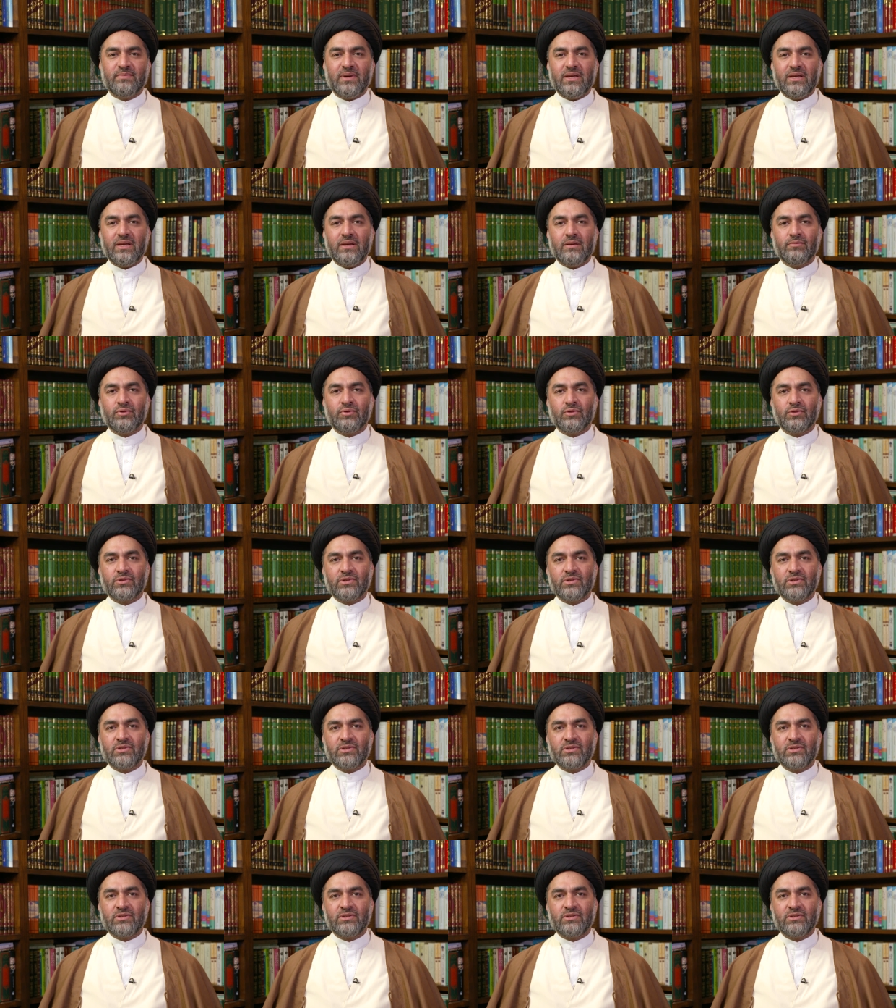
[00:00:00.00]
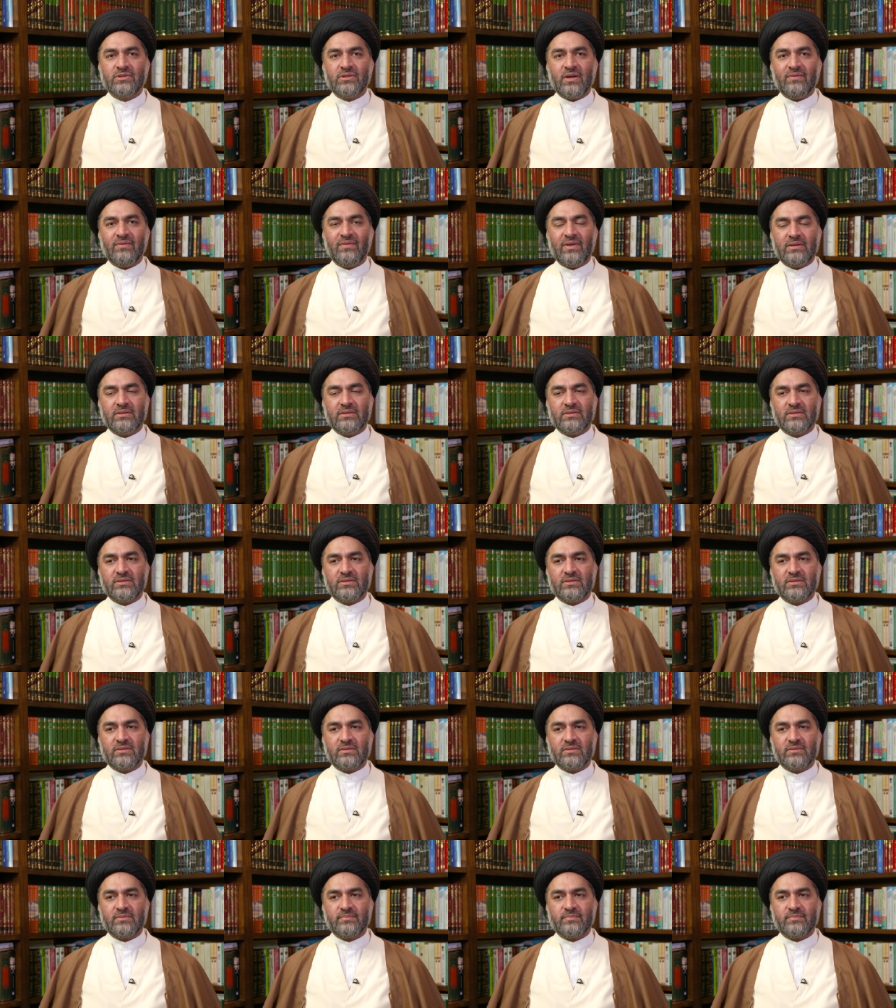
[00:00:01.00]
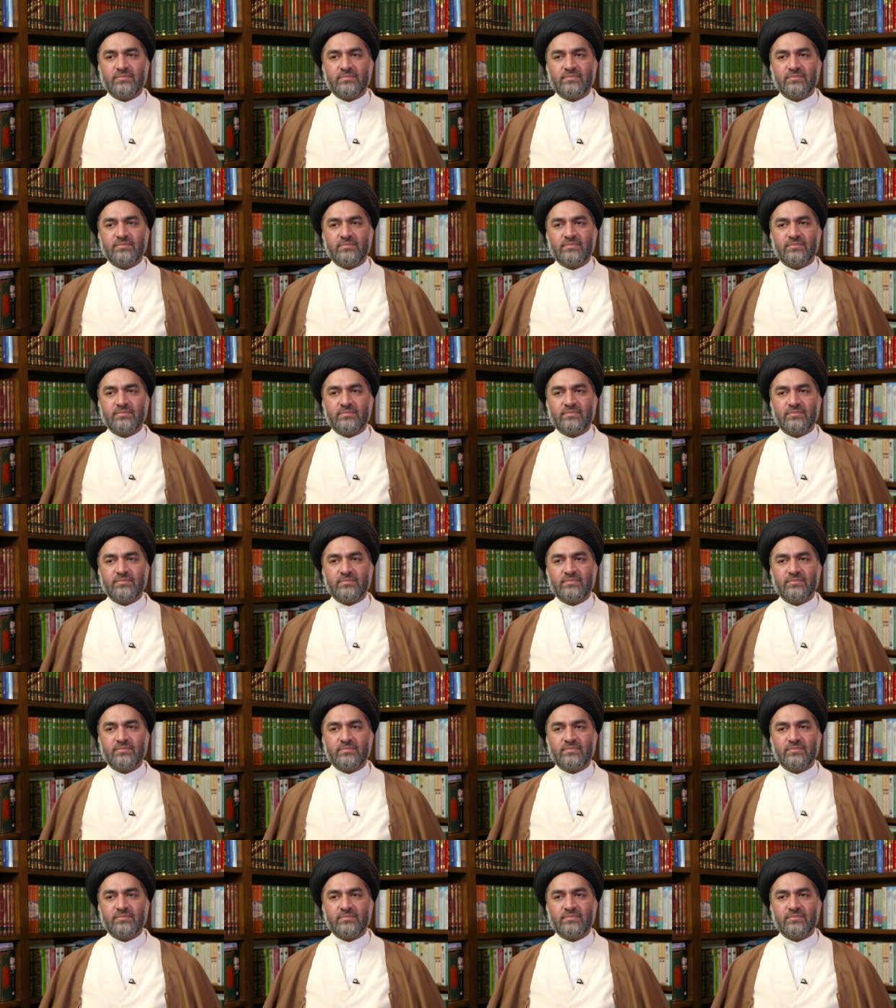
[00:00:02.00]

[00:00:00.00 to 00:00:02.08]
many important uh, events.